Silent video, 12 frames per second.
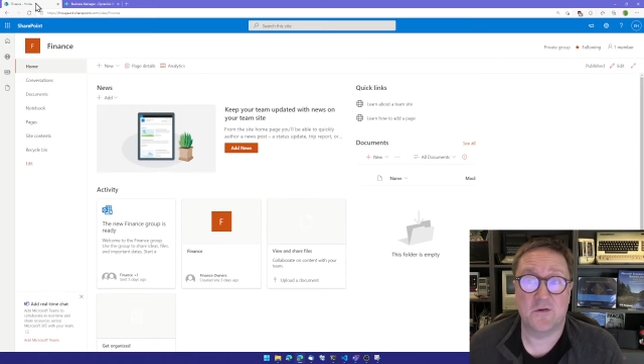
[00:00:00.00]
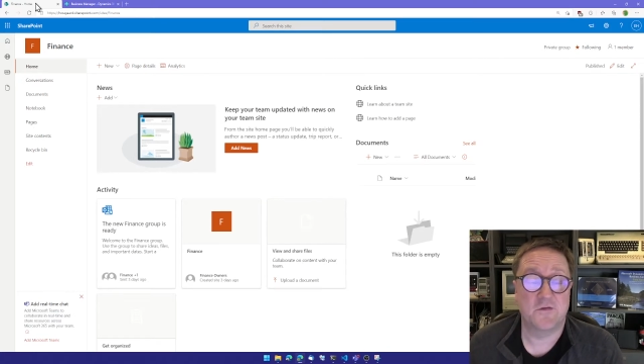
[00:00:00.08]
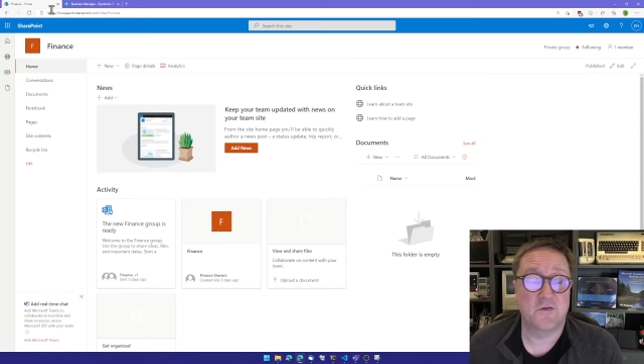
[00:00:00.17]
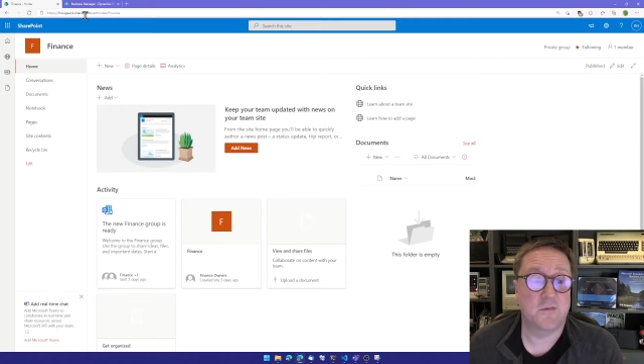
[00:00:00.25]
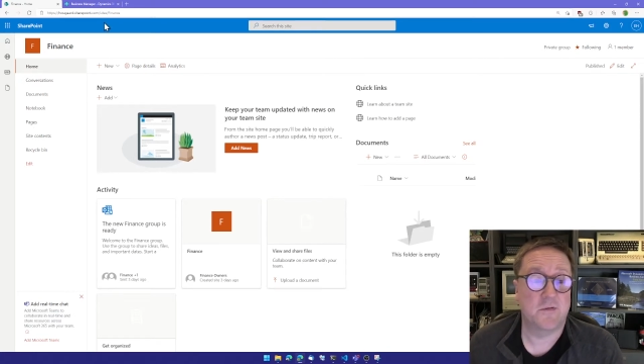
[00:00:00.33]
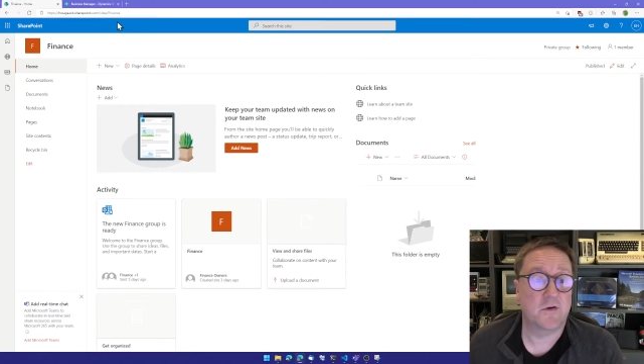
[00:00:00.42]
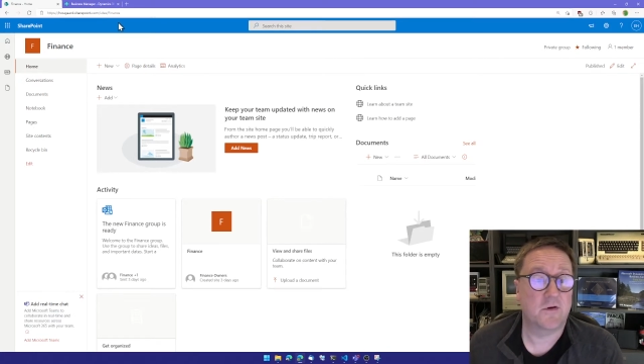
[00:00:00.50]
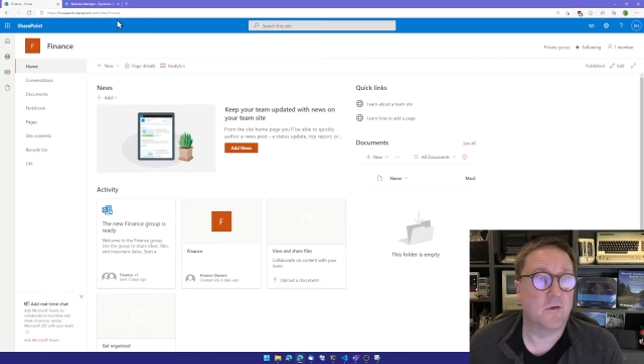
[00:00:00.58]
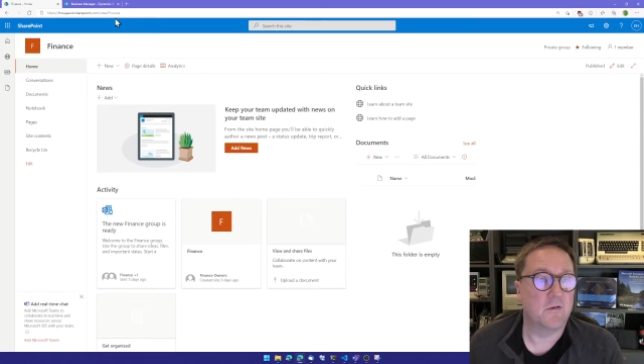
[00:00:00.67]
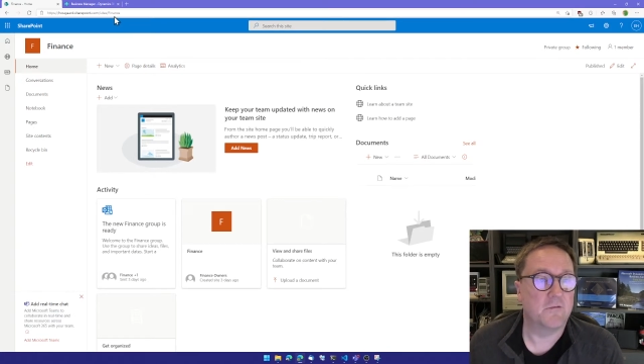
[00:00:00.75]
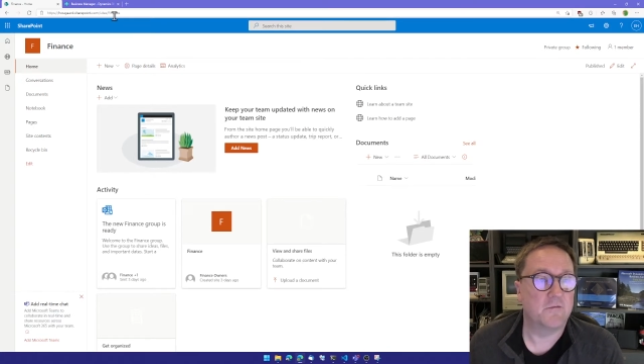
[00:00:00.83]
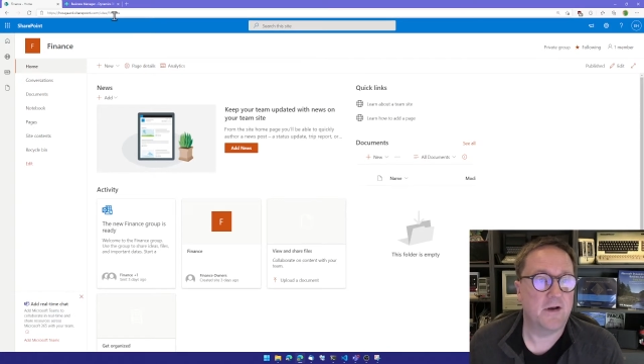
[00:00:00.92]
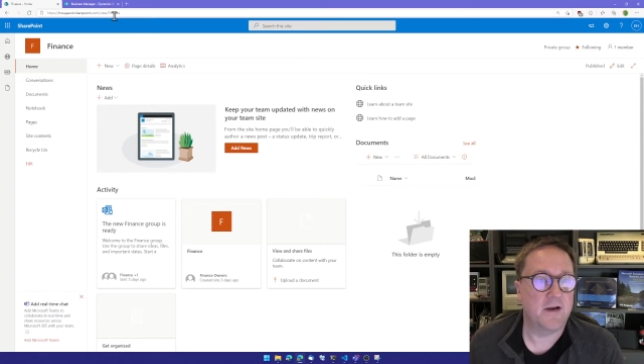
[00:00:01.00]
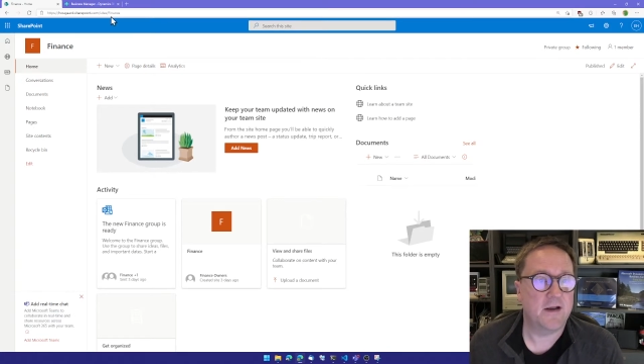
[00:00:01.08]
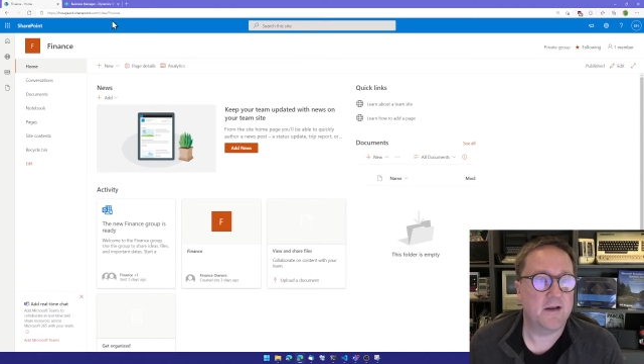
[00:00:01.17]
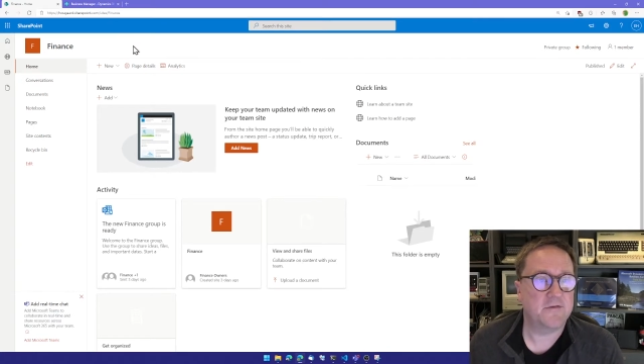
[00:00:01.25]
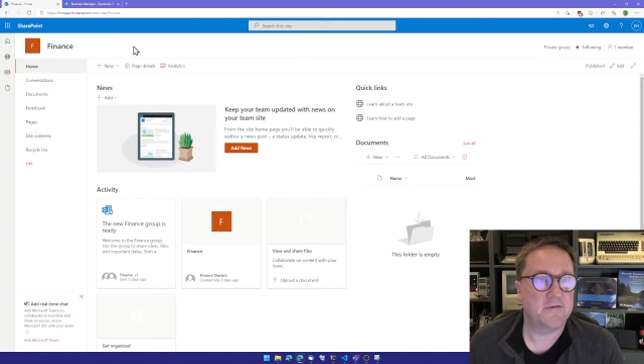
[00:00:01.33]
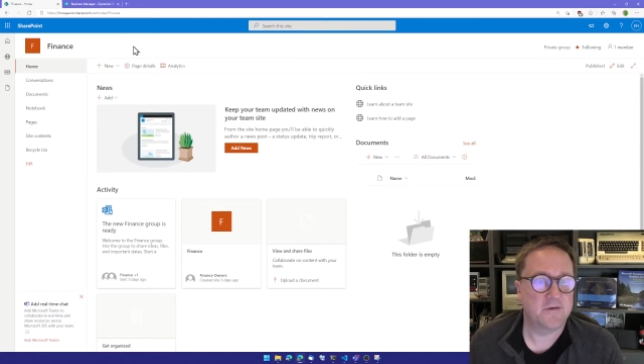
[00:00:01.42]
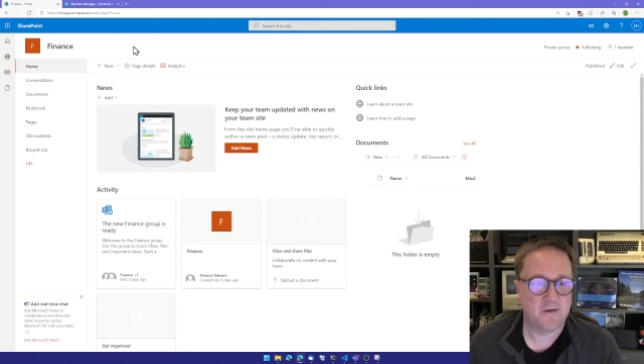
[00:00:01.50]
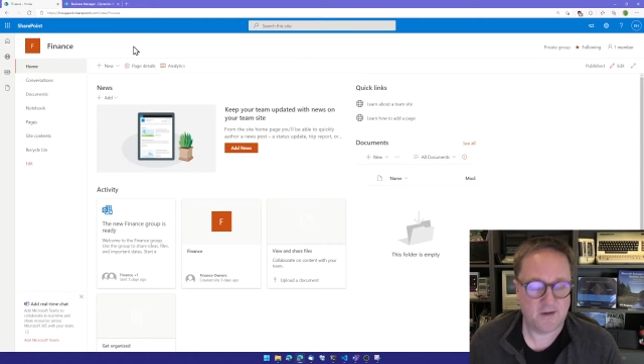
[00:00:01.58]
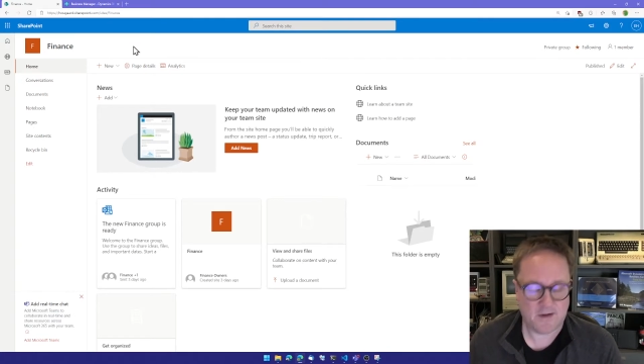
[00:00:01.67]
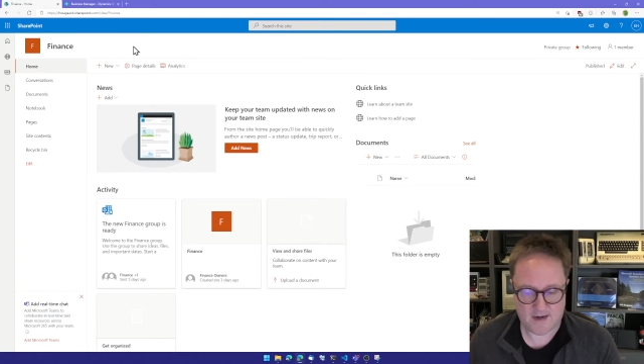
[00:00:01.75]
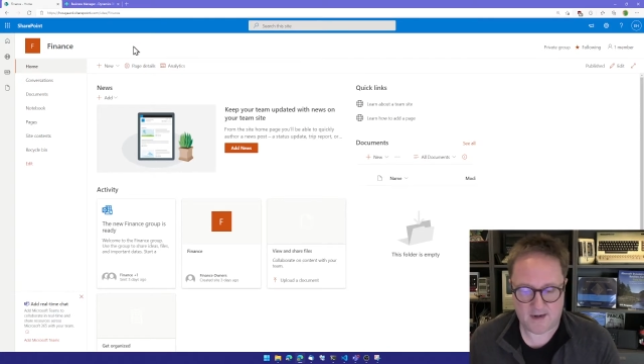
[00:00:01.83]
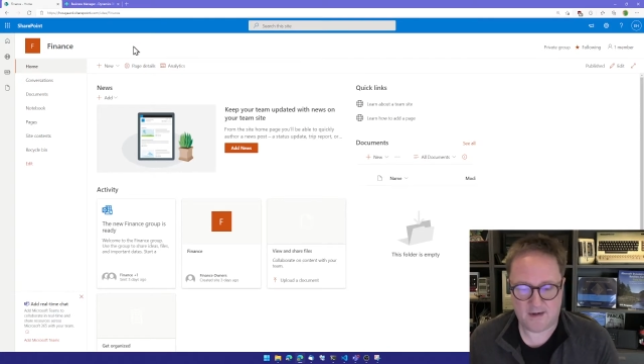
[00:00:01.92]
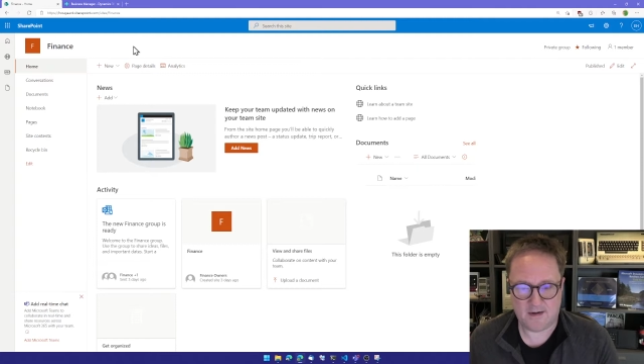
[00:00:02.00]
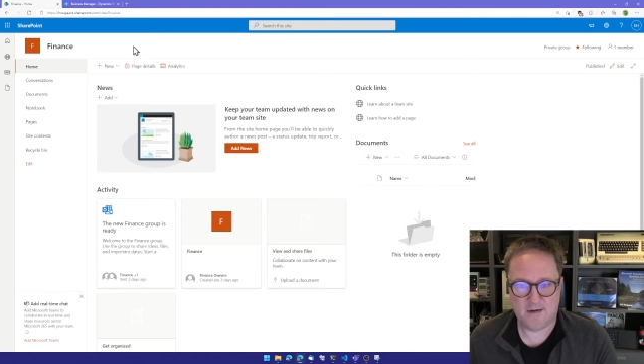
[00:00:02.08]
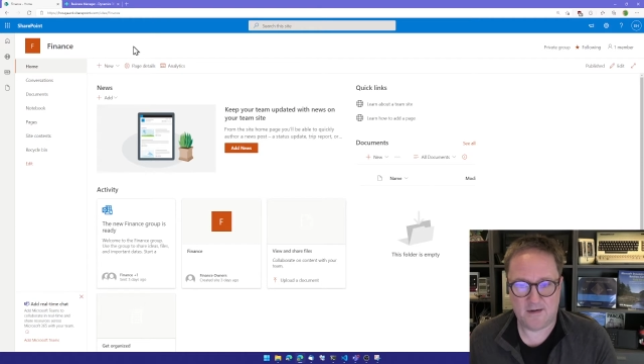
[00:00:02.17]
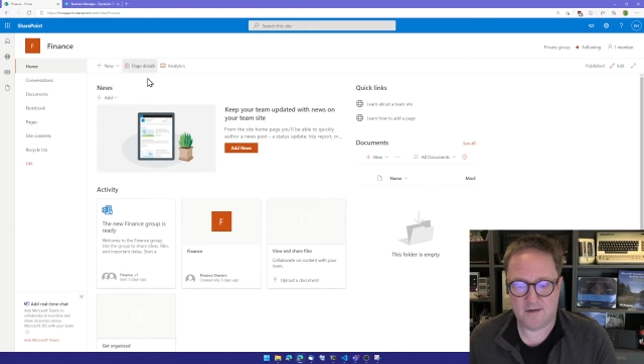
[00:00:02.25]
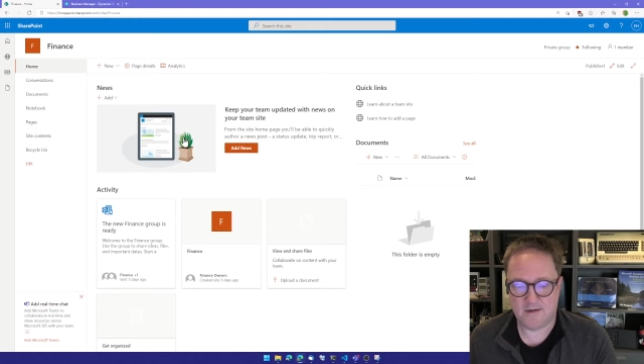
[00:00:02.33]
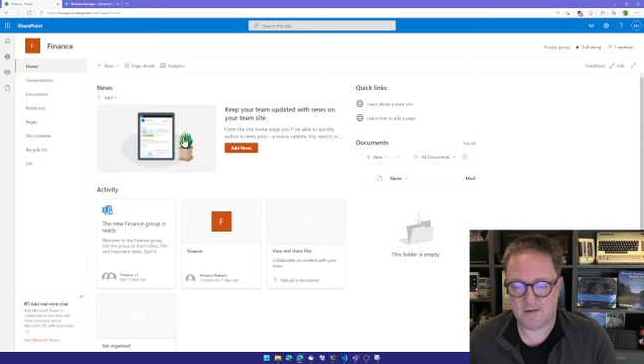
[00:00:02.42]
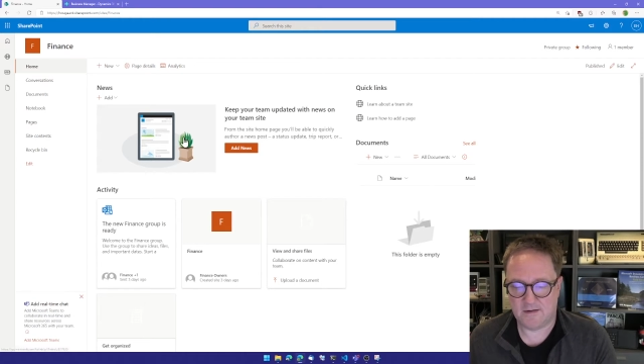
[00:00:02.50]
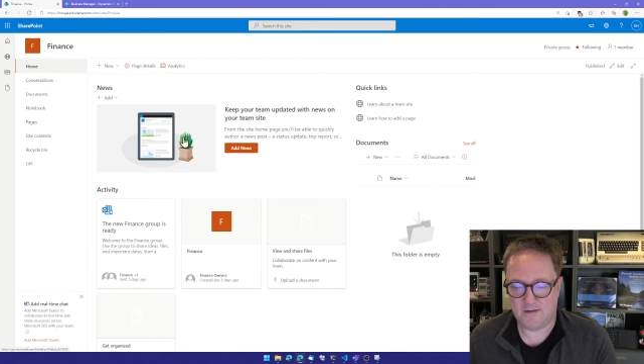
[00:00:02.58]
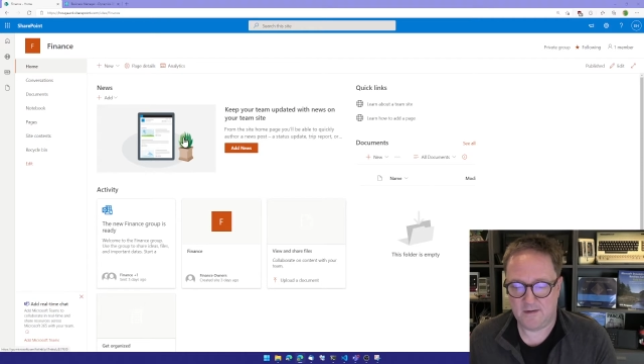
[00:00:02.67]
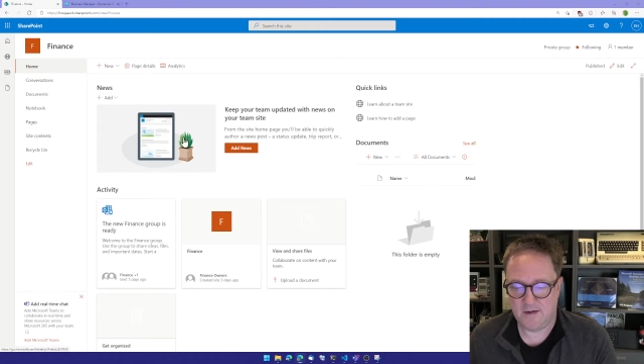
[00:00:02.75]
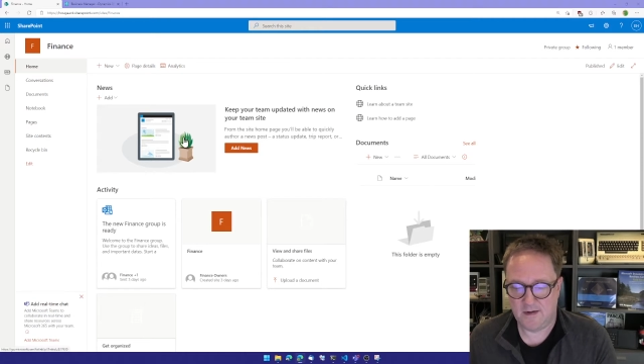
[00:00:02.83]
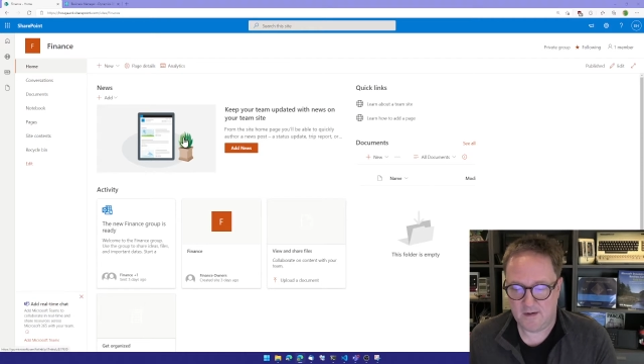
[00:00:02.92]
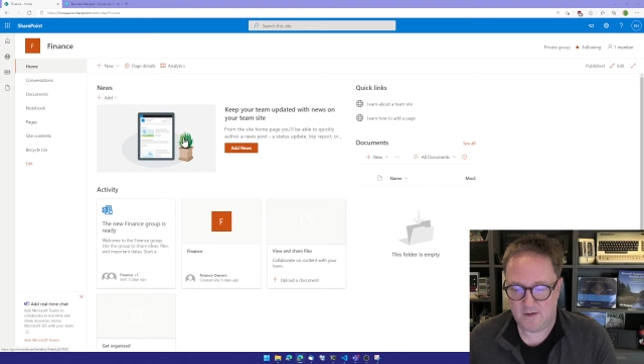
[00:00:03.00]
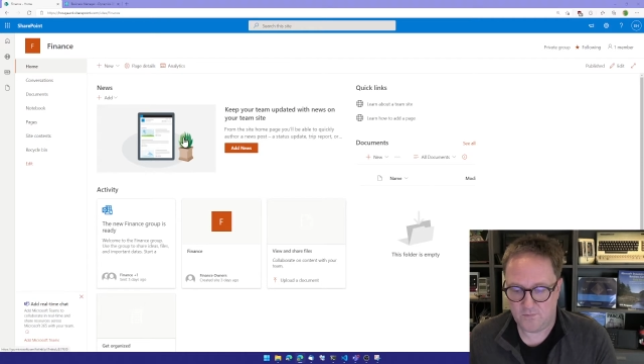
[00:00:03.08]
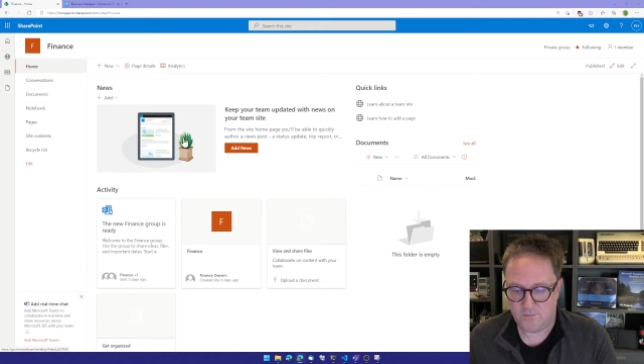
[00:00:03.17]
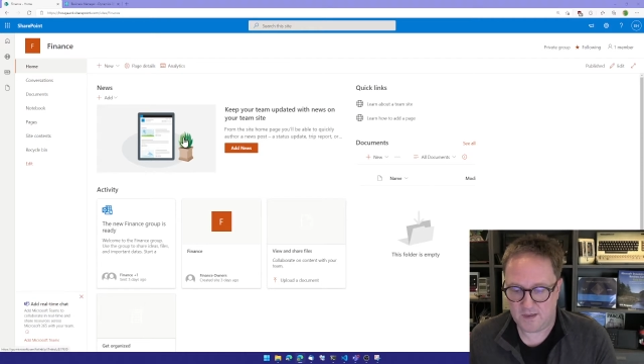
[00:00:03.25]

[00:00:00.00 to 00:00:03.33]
on SharePoint called Finance, and we